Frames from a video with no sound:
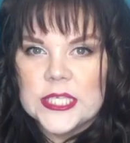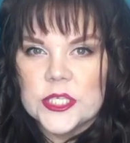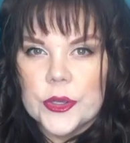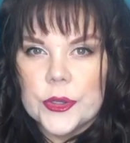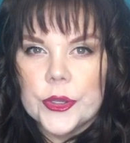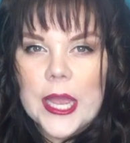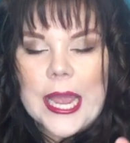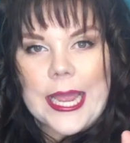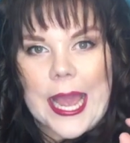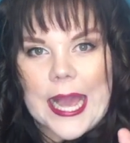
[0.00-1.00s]
So
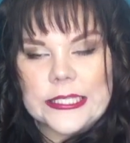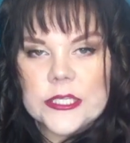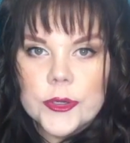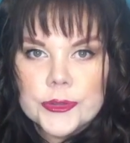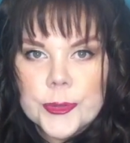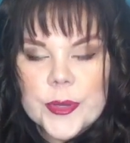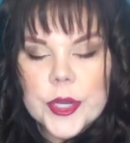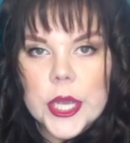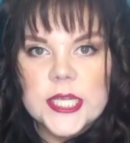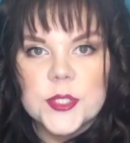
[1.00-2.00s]
as an
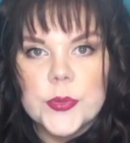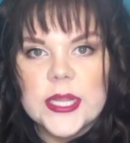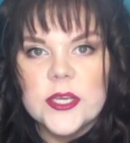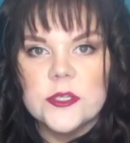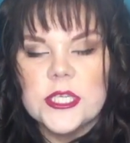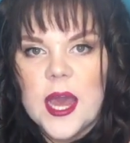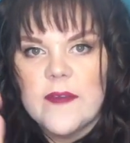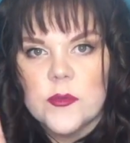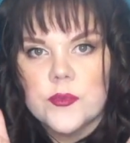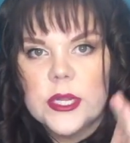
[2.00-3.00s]
entrepreneur, it's really good to
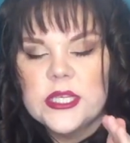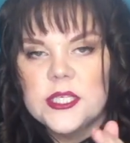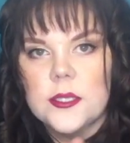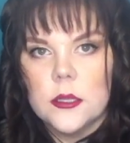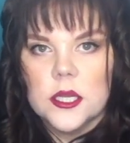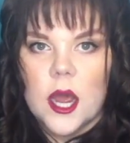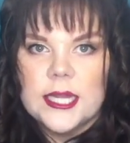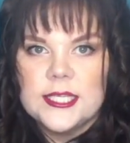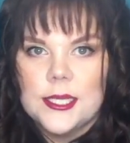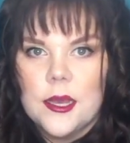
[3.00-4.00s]
have a really solid
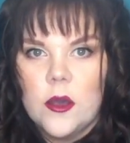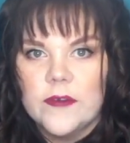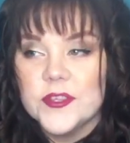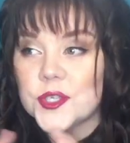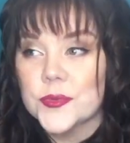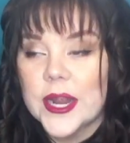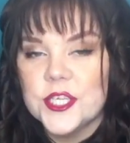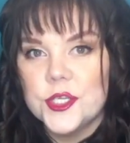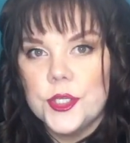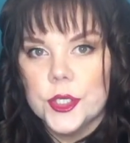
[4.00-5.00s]
idea of the
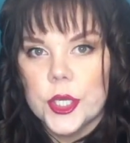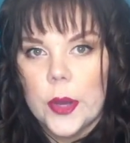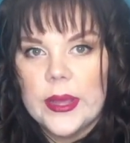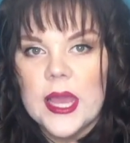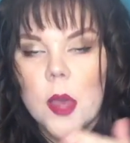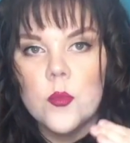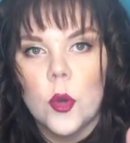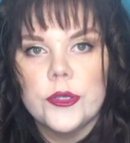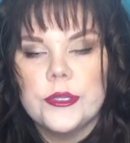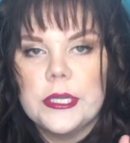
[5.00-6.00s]
direction you're going and
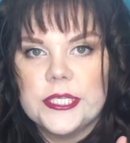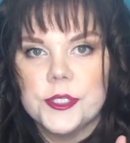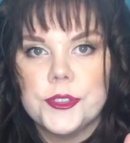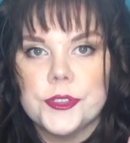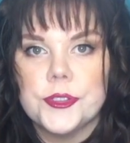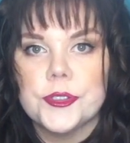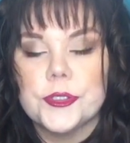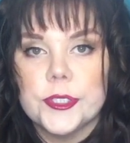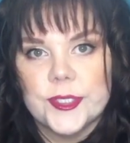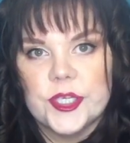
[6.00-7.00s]
what you need to do
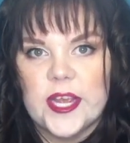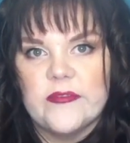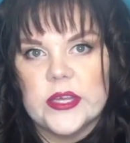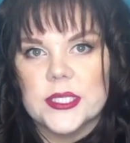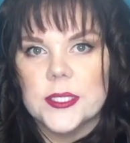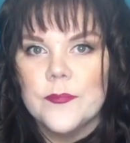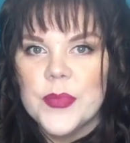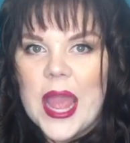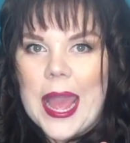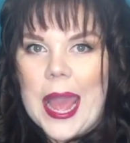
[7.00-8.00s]
to achieve this.
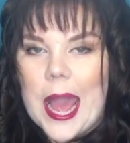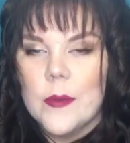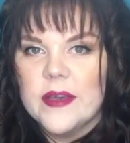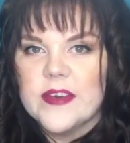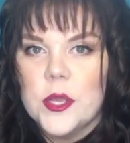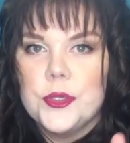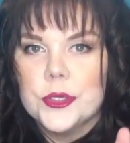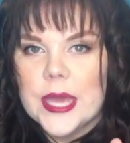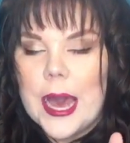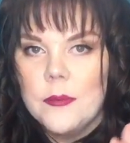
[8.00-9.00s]
However,
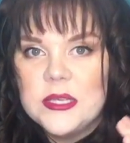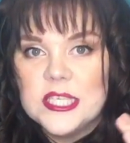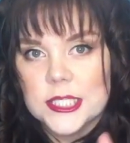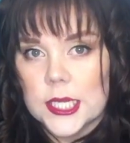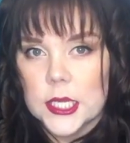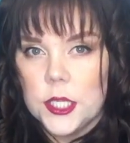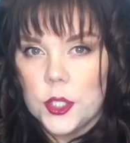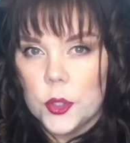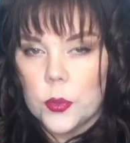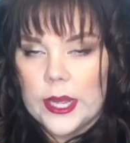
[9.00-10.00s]
you can't be stuck in
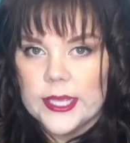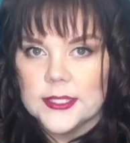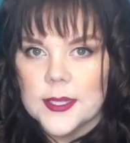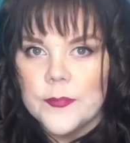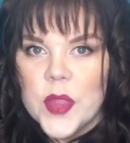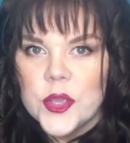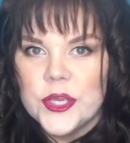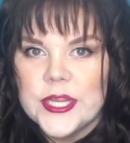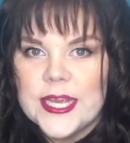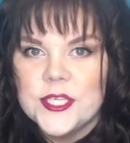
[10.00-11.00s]
your ways.
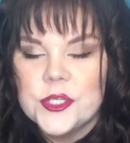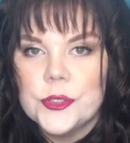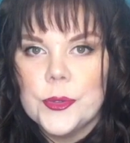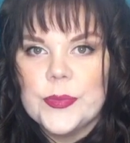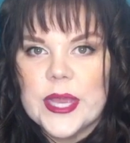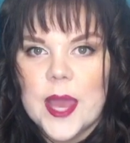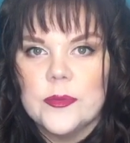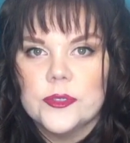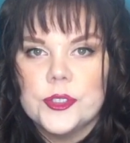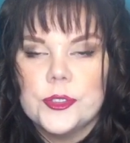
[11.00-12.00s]
You need to be
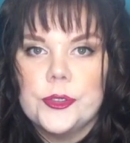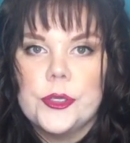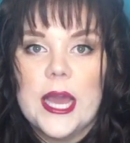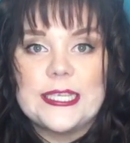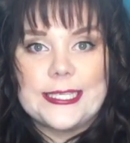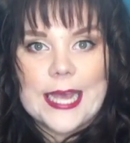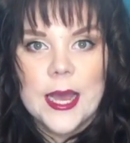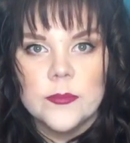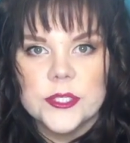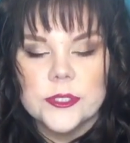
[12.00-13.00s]
able to
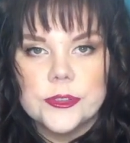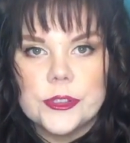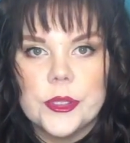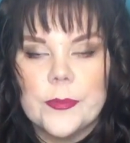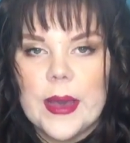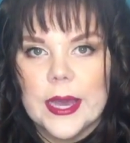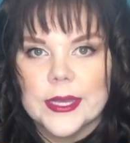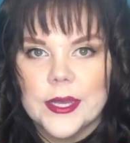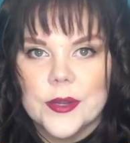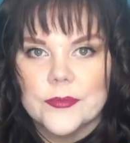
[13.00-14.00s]
adapt to the
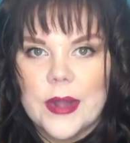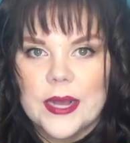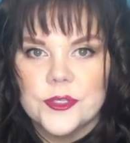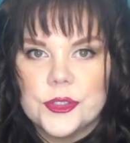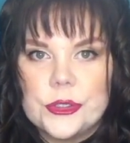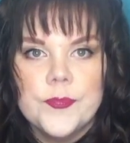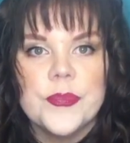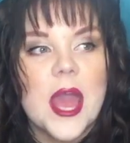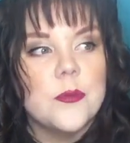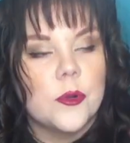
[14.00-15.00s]
market around you
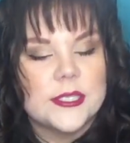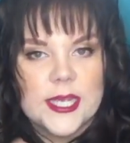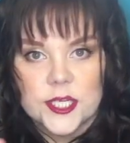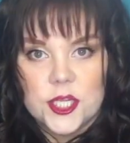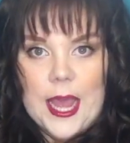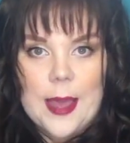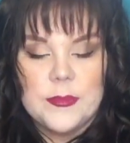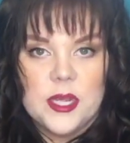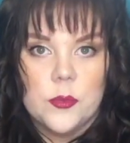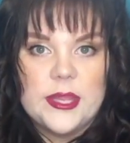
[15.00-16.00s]
and what's actually
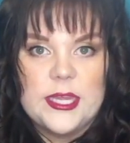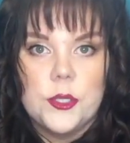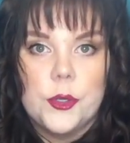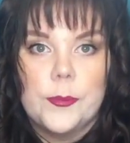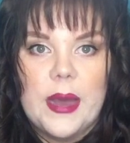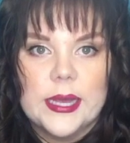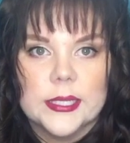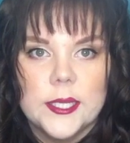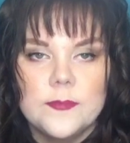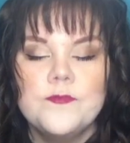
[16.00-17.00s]
happening within your
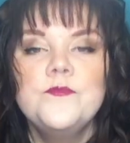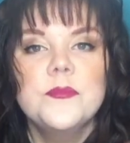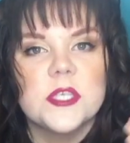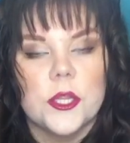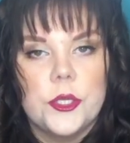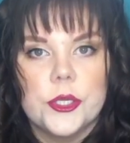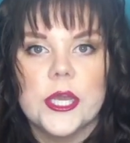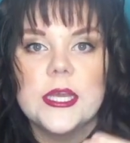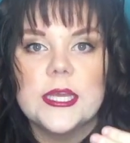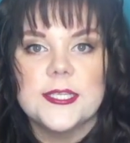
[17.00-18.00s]
market so that you
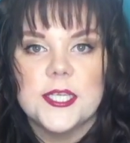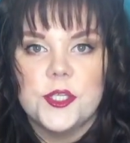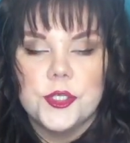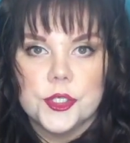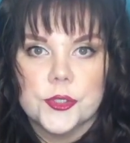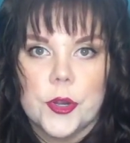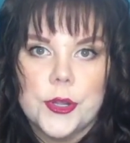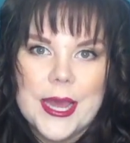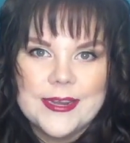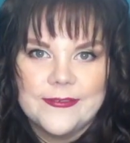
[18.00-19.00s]
can continue to grow
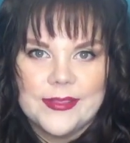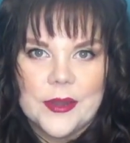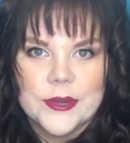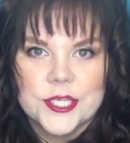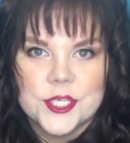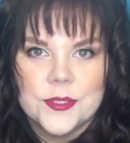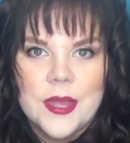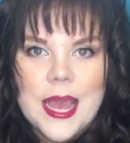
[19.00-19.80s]
and flourish.